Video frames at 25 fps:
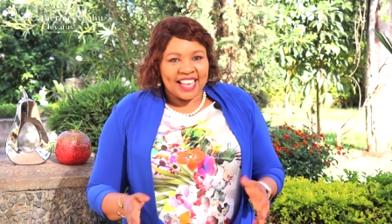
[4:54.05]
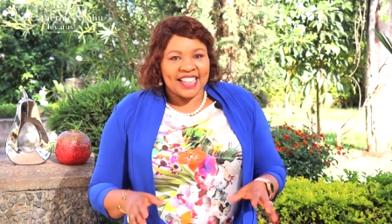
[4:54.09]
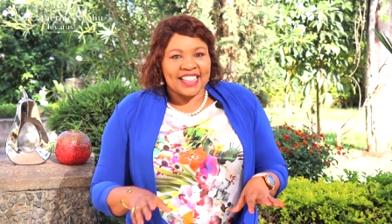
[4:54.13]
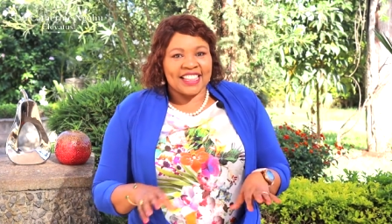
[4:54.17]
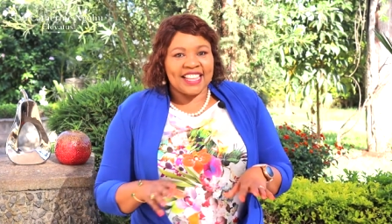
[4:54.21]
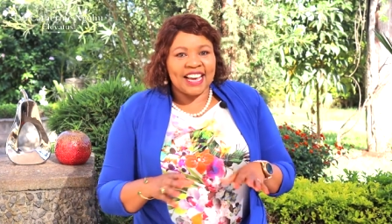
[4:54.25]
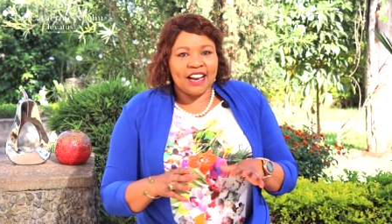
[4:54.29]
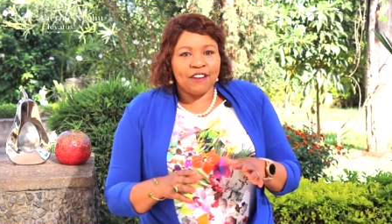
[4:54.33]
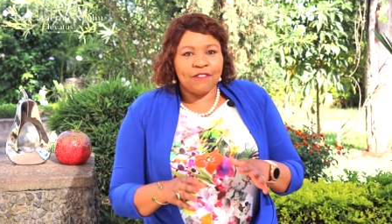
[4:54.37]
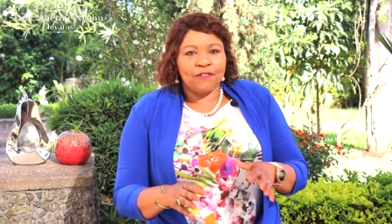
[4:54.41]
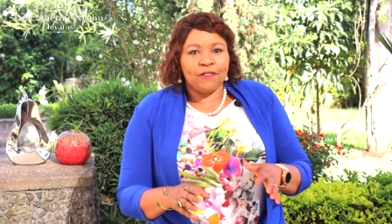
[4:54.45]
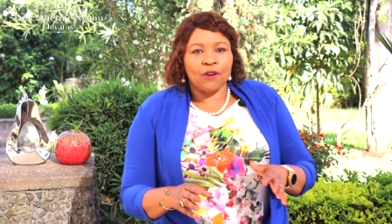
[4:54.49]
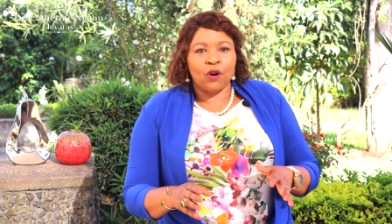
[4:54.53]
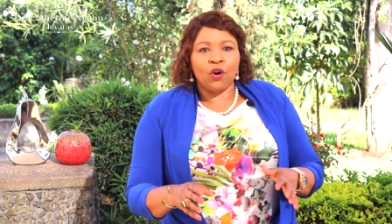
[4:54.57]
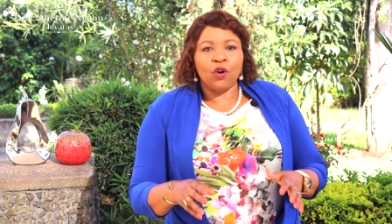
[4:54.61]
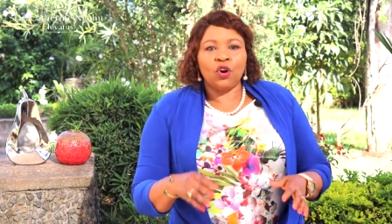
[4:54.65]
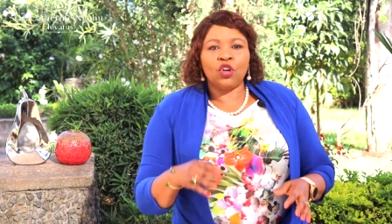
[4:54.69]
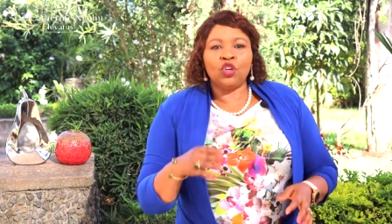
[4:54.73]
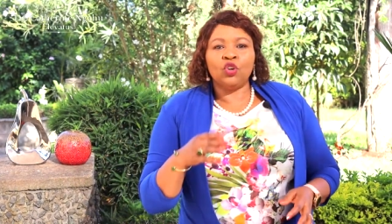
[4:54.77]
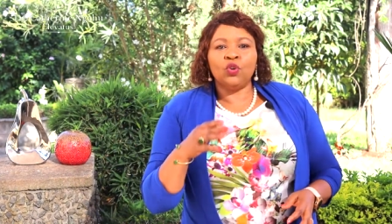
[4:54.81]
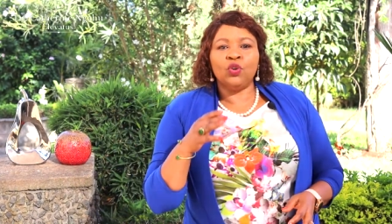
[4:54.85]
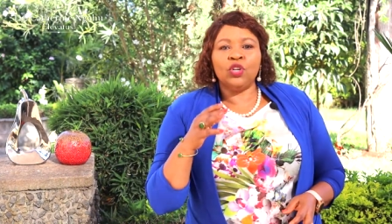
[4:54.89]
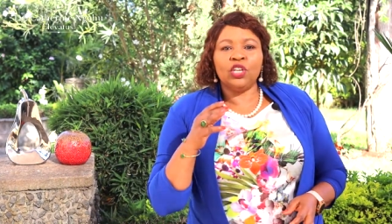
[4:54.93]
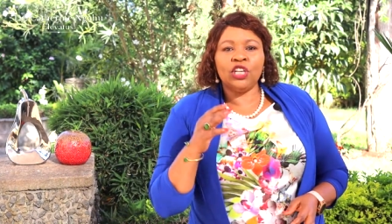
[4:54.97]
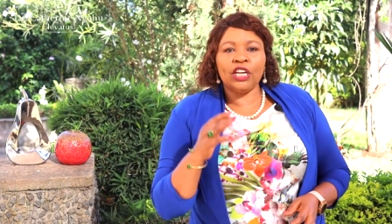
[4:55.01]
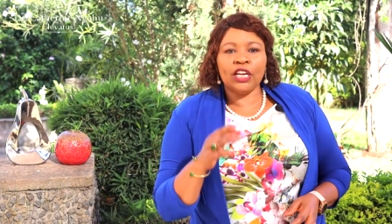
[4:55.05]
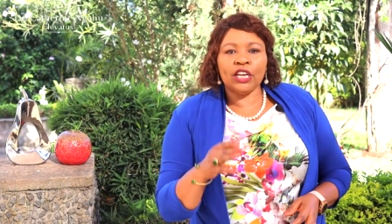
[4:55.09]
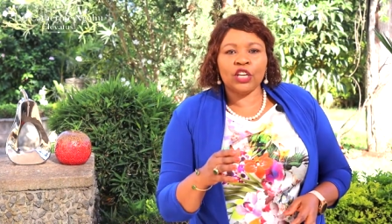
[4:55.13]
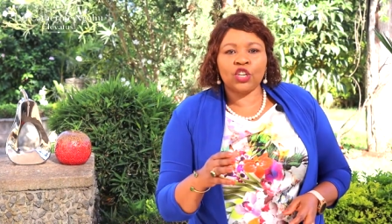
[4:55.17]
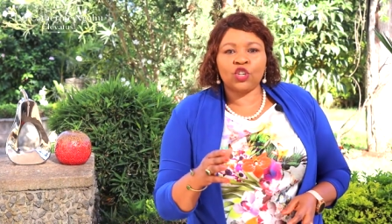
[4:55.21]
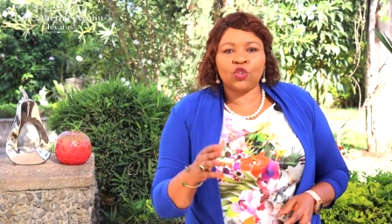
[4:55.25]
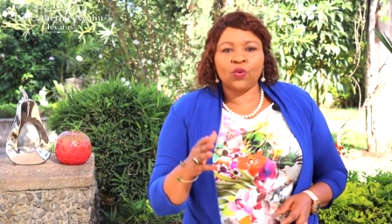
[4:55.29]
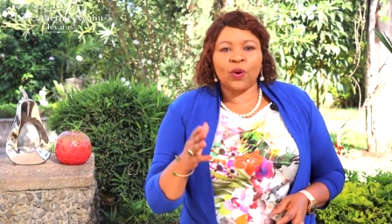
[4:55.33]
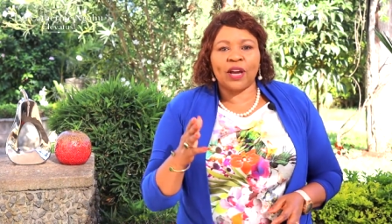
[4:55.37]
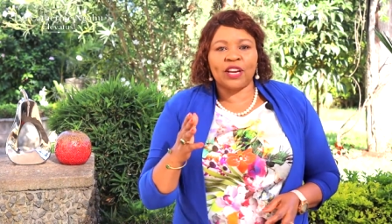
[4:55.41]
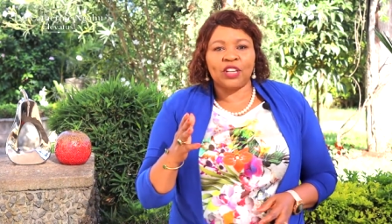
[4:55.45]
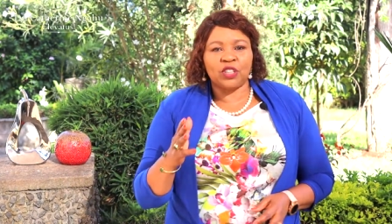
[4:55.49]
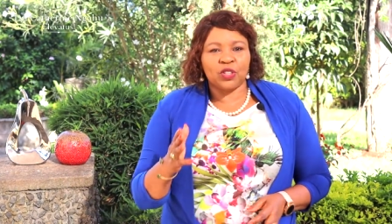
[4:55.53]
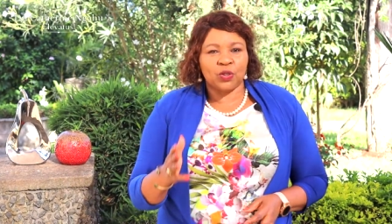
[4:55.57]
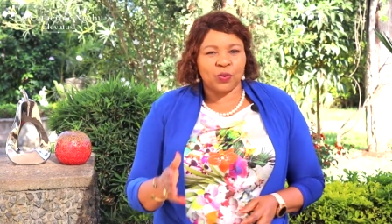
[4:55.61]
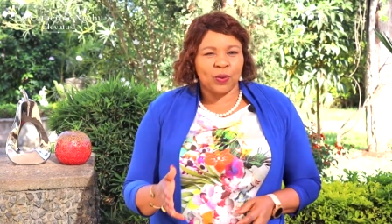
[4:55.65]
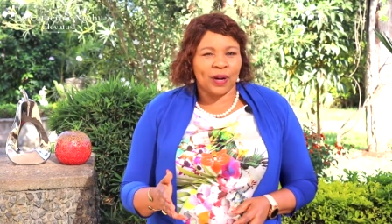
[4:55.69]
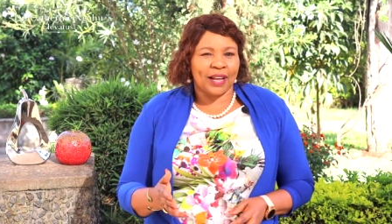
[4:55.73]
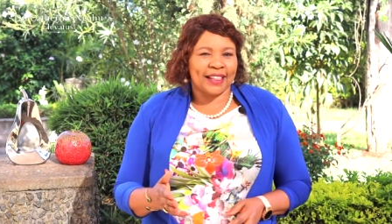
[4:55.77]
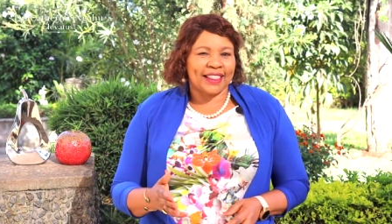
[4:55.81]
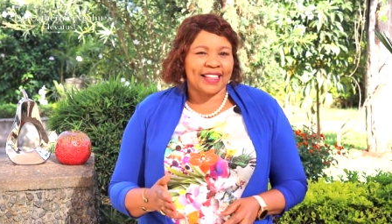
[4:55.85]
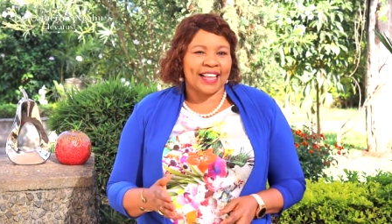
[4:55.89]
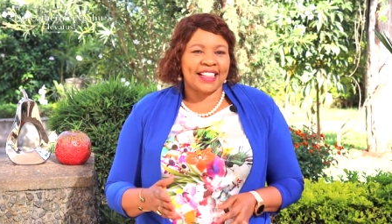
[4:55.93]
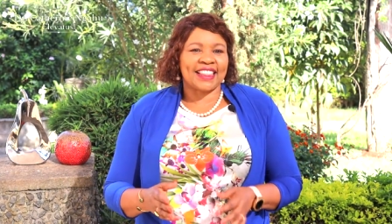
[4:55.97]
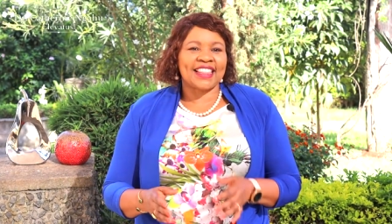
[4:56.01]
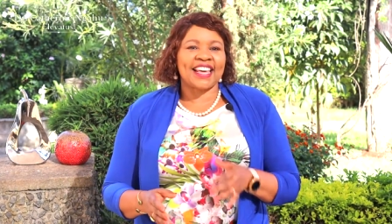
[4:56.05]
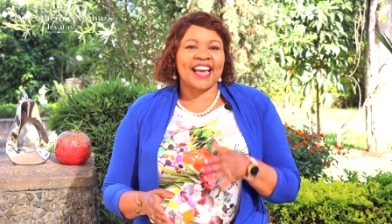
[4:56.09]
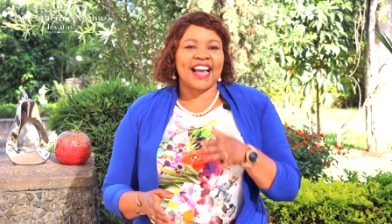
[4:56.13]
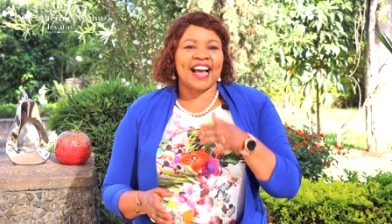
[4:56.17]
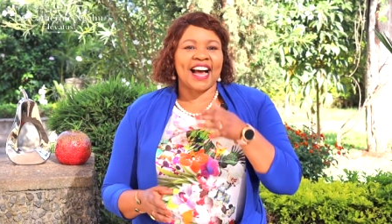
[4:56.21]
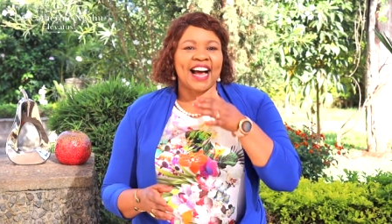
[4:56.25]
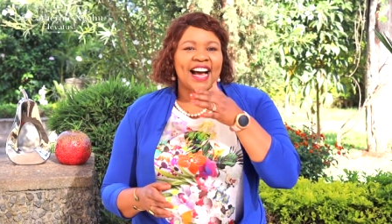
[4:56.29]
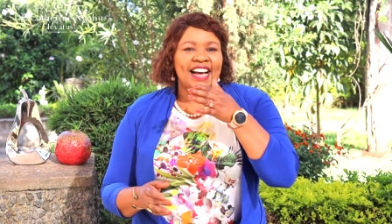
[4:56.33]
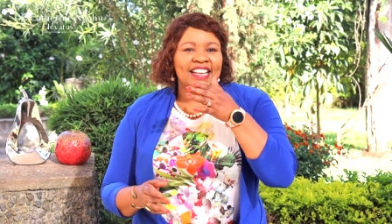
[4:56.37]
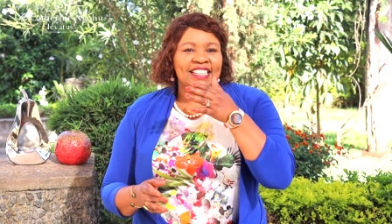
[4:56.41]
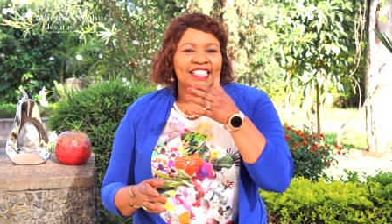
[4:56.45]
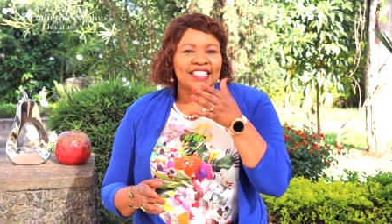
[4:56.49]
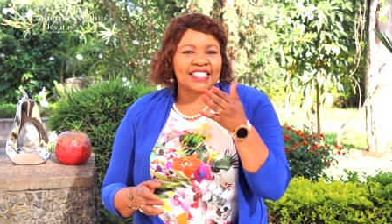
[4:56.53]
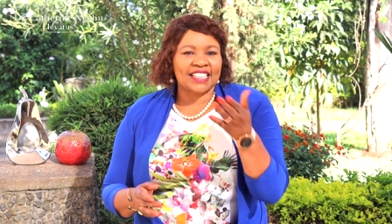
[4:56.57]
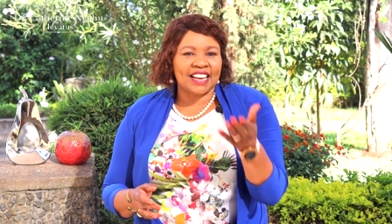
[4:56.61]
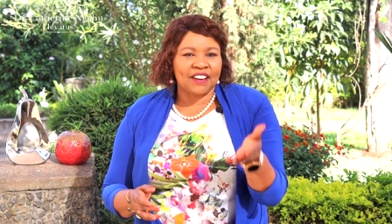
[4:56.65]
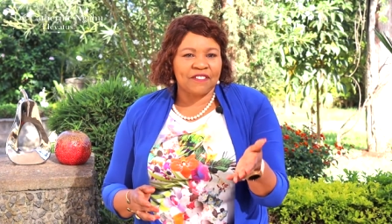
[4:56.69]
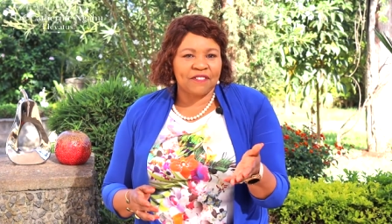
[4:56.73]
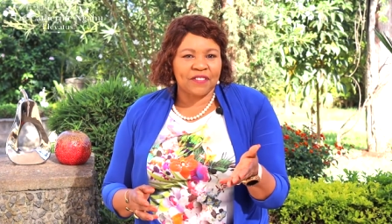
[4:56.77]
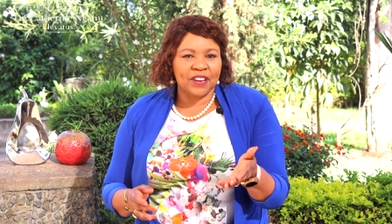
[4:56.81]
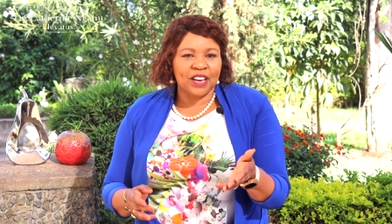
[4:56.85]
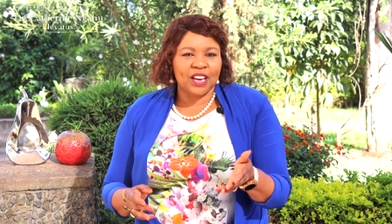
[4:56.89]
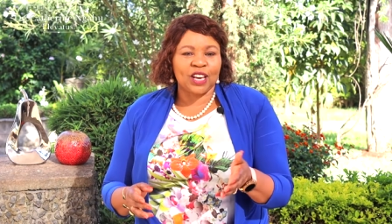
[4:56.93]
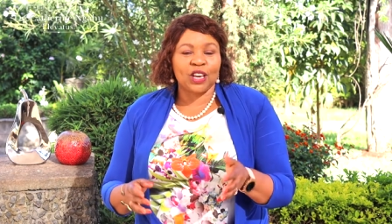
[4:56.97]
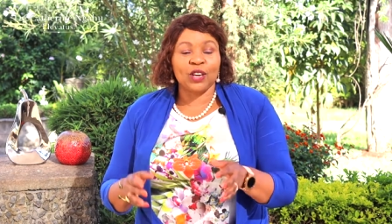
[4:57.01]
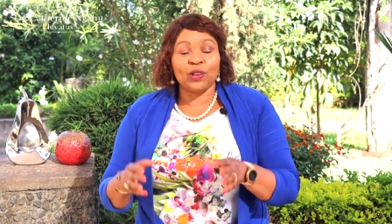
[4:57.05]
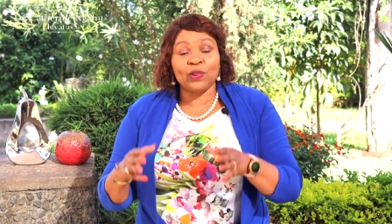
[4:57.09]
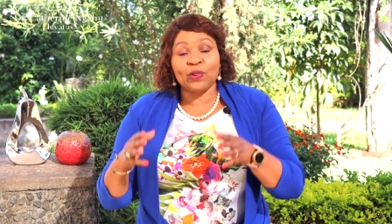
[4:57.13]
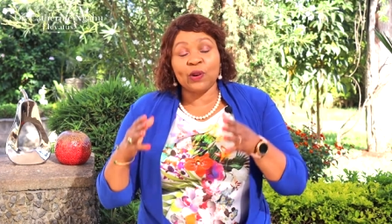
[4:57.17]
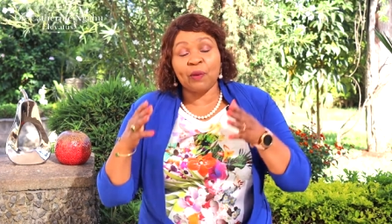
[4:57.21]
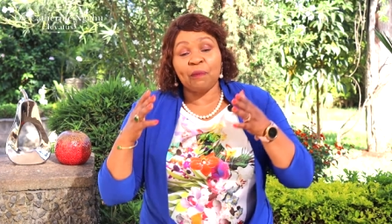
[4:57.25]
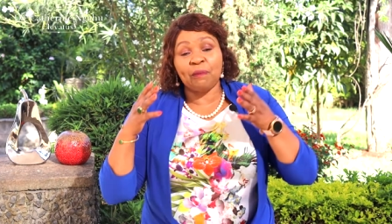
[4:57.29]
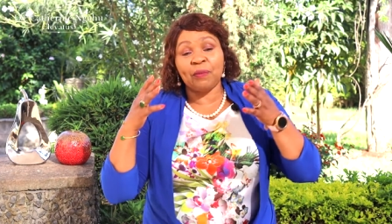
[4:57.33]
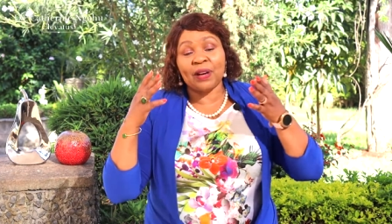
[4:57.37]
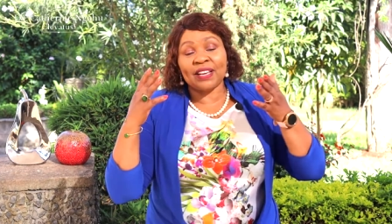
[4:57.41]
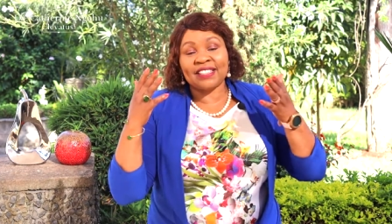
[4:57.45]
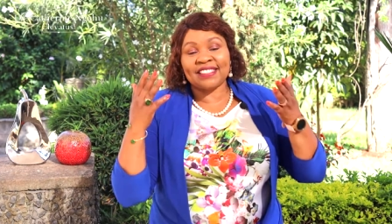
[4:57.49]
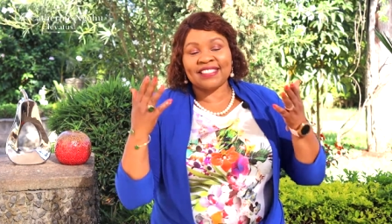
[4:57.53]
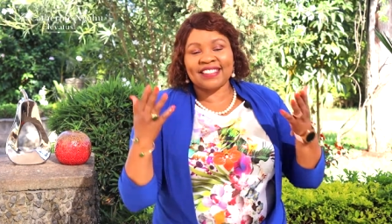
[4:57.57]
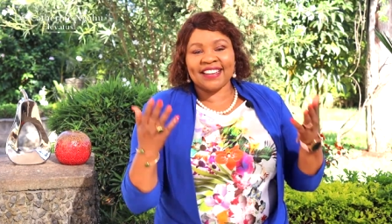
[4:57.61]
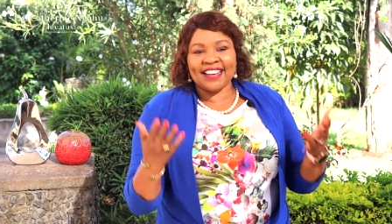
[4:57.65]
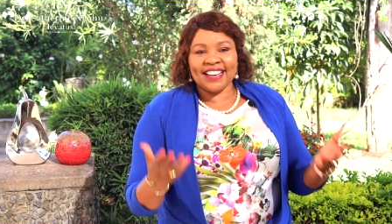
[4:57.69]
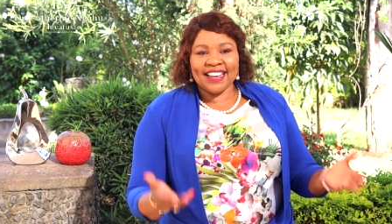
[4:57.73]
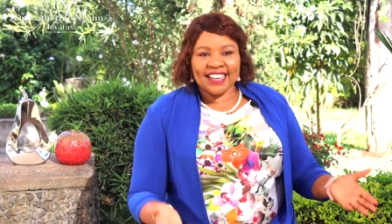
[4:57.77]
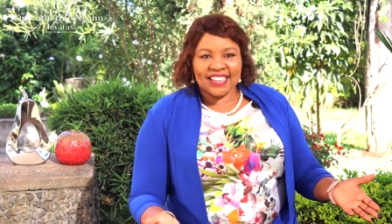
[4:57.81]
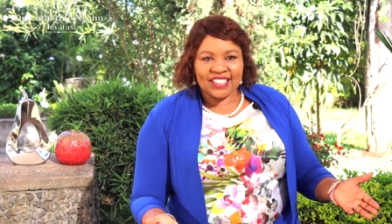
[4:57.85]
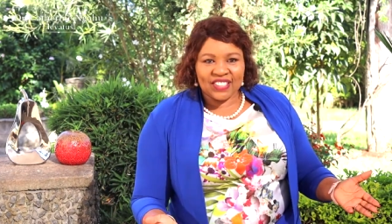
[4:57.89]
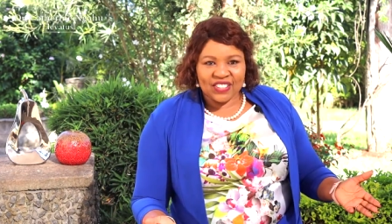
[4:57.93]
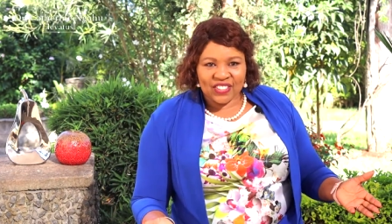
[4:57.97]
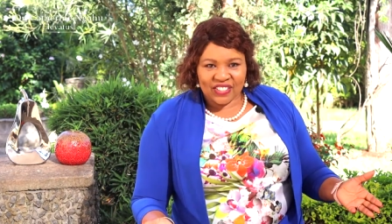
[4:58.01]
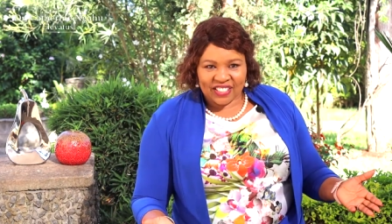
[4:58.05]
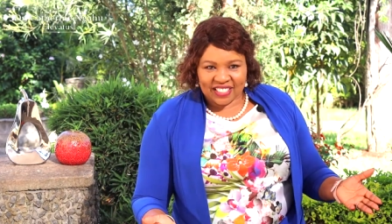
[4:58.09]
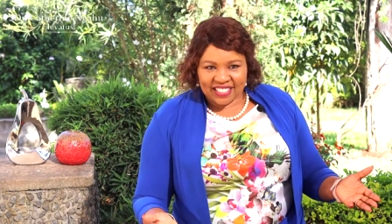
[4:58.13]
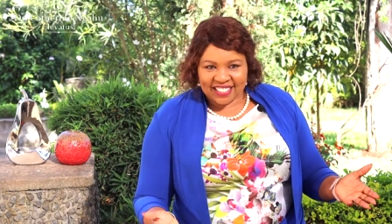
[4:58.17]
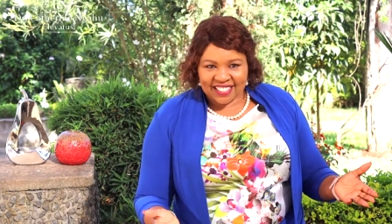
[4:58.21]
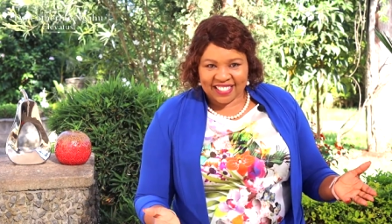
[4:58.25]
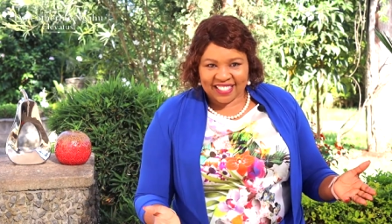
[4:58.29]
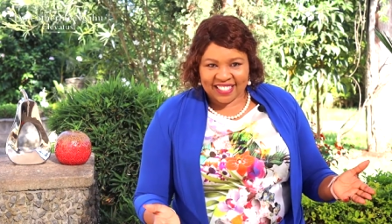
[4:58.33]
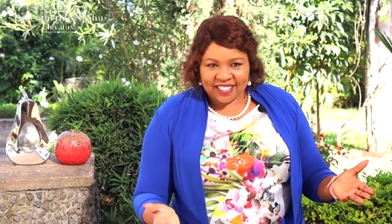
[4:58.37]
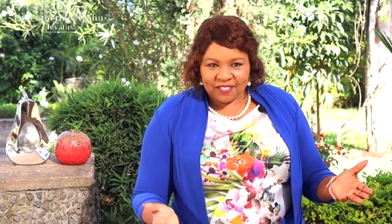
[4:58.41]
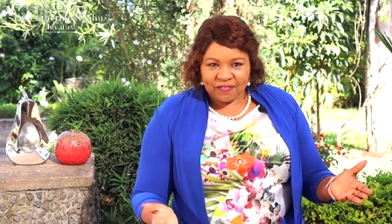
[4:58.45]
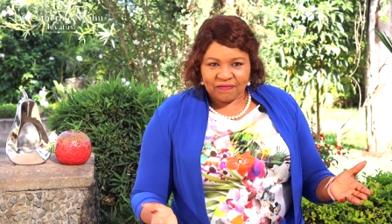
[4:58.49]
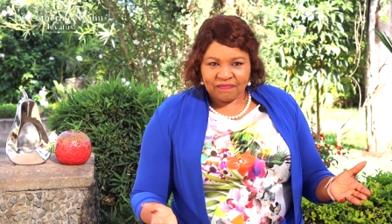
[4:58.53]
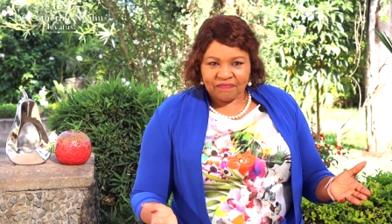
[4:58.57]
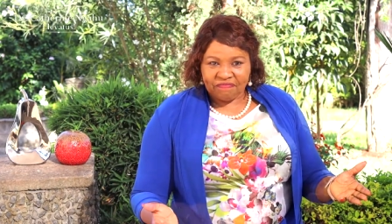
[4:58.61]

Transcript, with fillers: Therefore, you need to ensure that they are serving your best interest.